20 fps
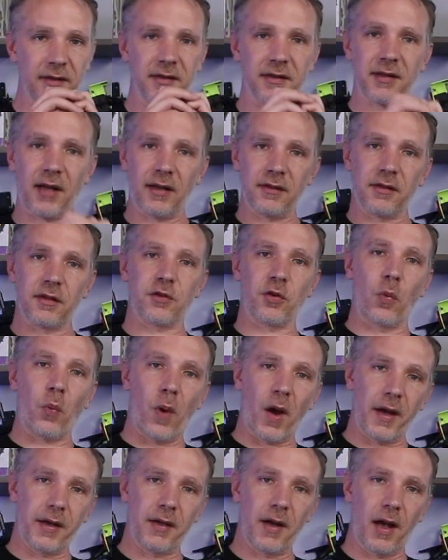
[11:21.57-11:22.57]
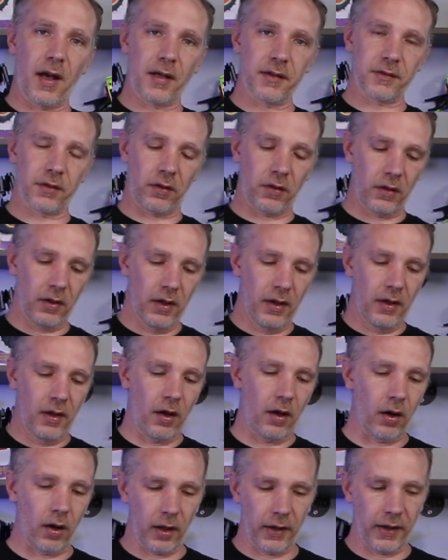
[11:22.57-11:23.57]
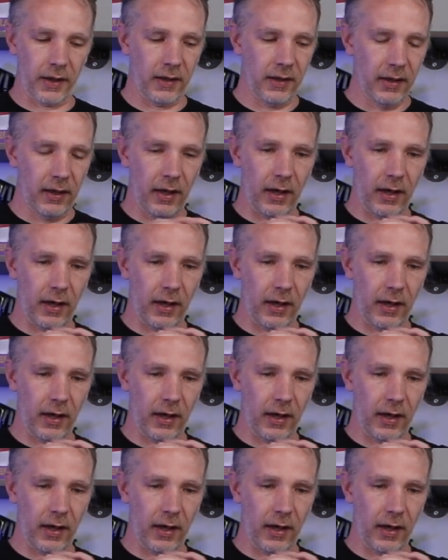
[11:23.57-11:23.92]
it's got such a wide nozzle on it,